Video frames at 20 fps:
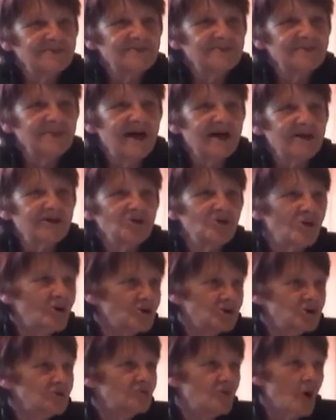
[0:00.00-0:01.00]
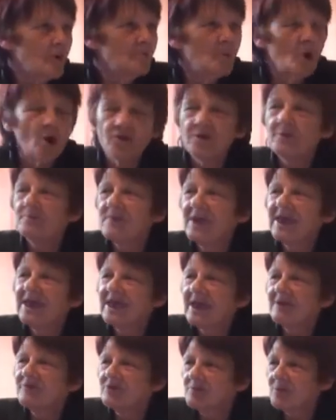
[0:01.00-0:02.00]
like, you know, you've got more than
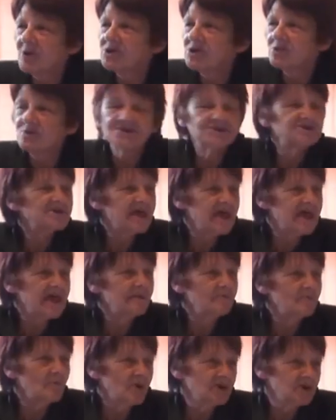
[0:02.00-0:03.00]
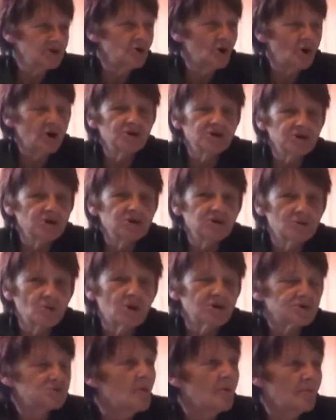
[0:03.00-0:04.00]
me, everybody was saying, you know, and you
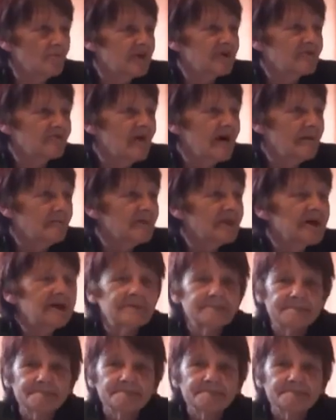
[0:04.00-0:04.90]
was one big family.